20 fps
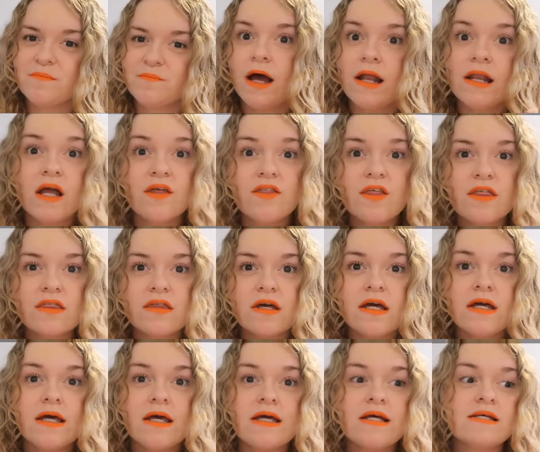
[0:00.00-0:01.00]
Another
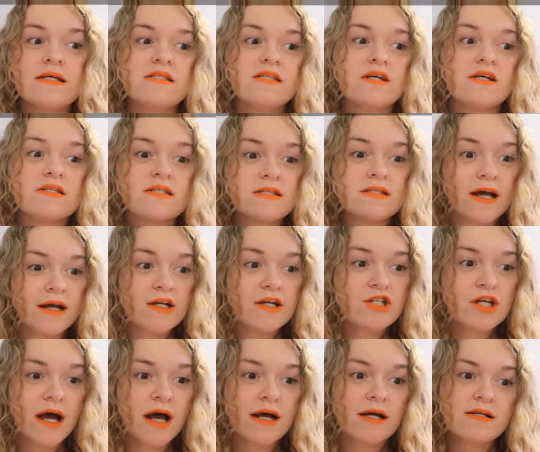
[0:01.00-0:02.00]
thing is Snacker
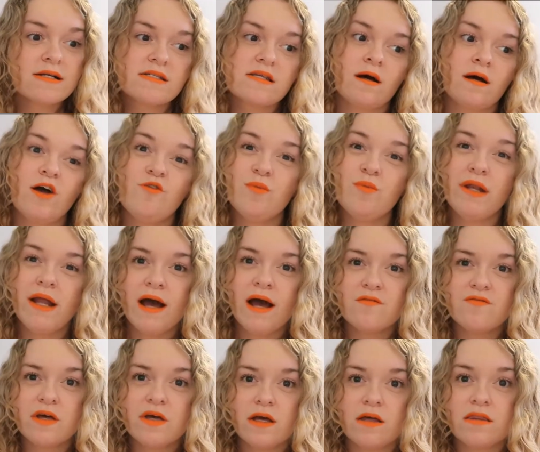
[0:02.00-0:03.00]
Jacks. I've been
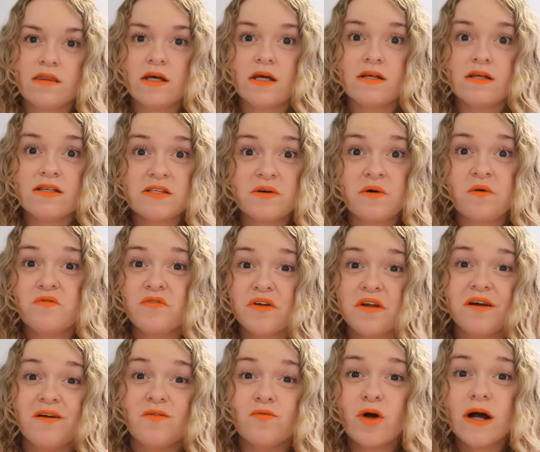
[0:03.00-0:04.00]
having the salt and
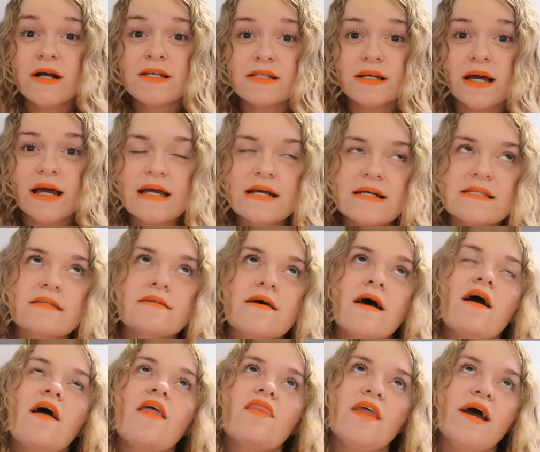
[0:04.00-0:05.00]
vinegar rice cakes.
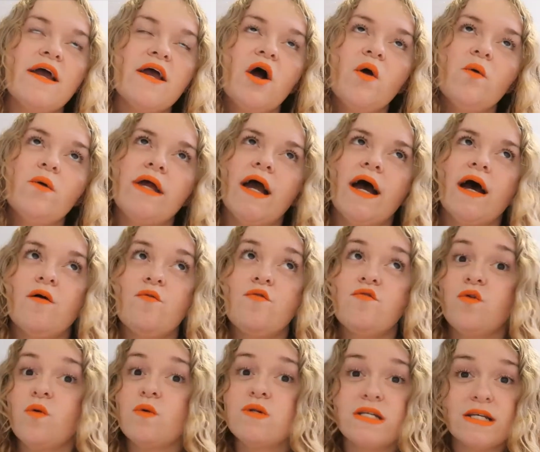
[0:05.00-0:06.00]
They only have
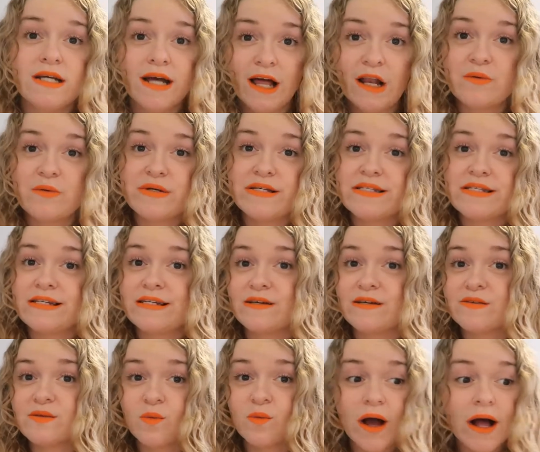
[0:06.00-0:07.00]
40 calories in
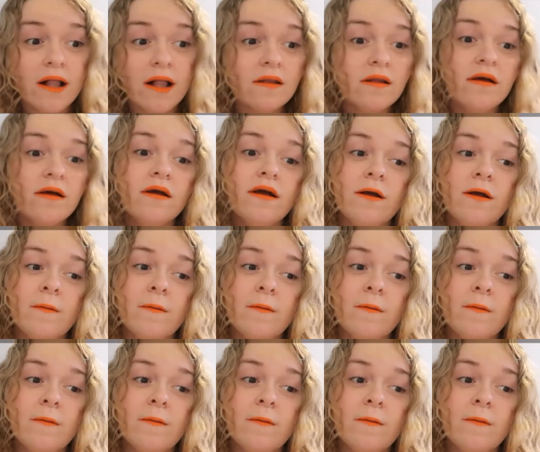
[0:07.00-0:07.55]
as well.